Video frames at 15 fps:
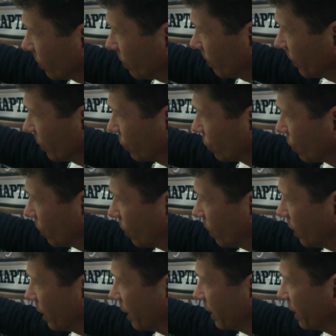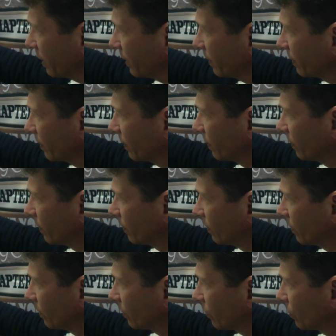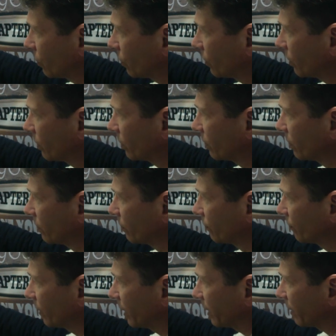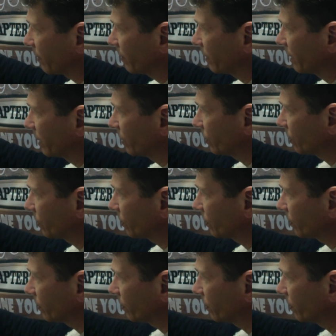I'm going to draw a curve like this,